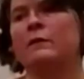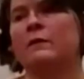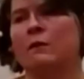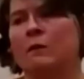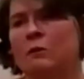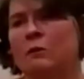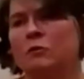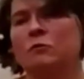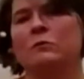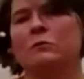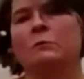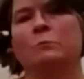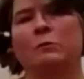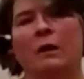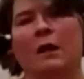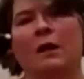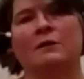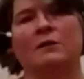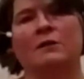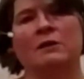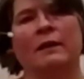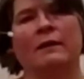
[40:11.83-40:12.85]
with a cultural
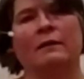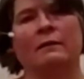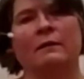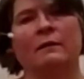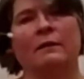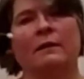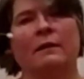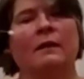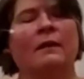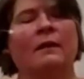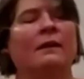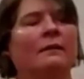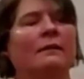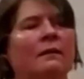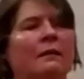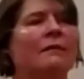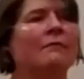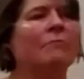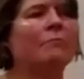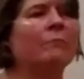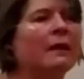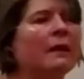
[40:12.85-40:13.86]
project, to
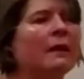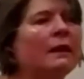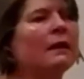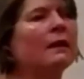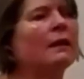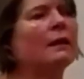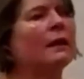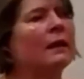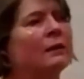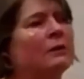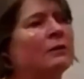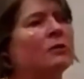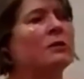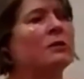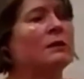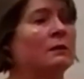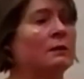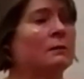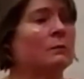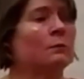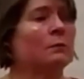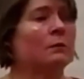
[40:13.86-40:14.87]
give meaning and
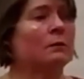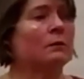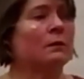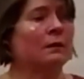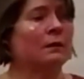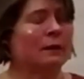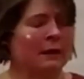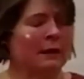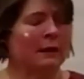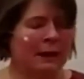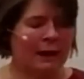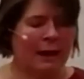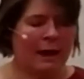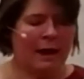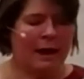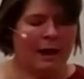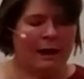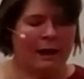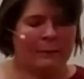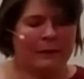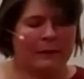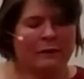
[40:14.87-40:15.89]
energy to work
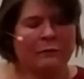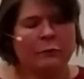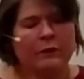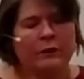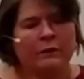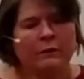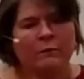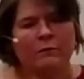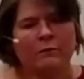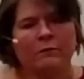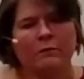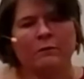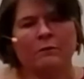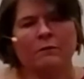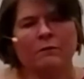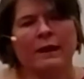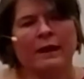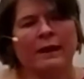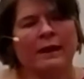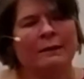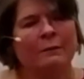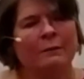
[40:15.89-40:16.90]
um, and if we don't do
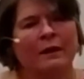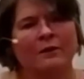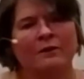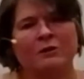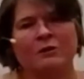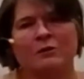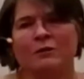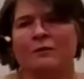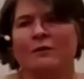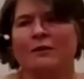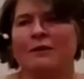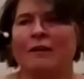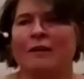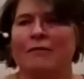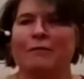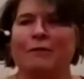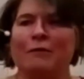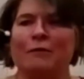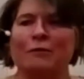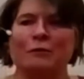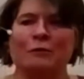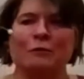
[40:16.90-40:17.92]
that, I'm not sure that our
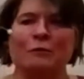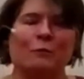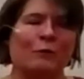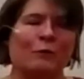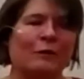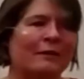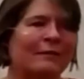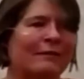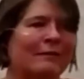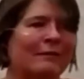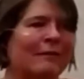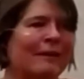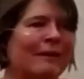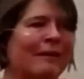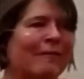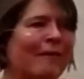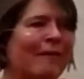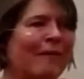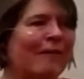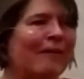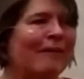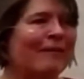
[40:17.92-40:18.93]
future work is
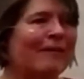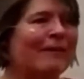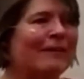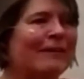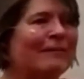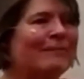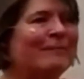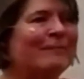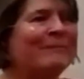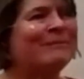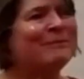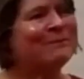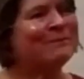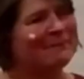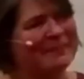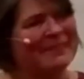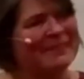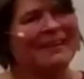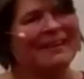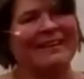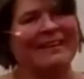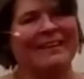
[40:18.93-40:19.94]
looking very good.
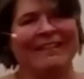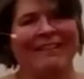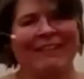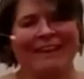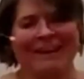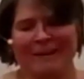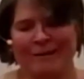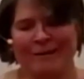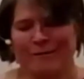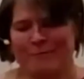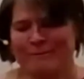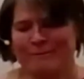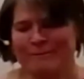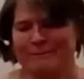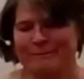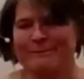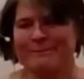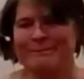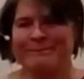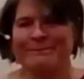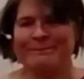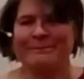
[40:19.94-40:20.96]
Thank you.